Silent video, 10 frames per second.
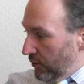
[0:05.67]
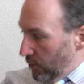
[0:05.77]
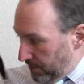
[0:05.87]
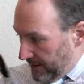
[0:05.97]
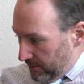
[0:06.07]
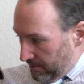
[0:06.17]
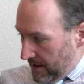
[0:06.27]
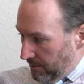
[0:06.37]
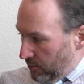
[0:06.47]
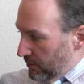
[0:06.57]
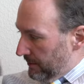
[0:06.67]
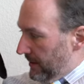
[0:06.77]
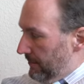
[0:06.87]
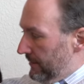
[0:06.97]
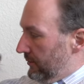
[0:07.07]
go play with popcorn,
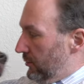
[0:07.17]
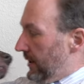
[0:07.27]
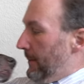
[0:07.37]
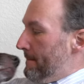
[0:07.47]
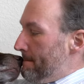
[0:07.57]
Pop. Okay.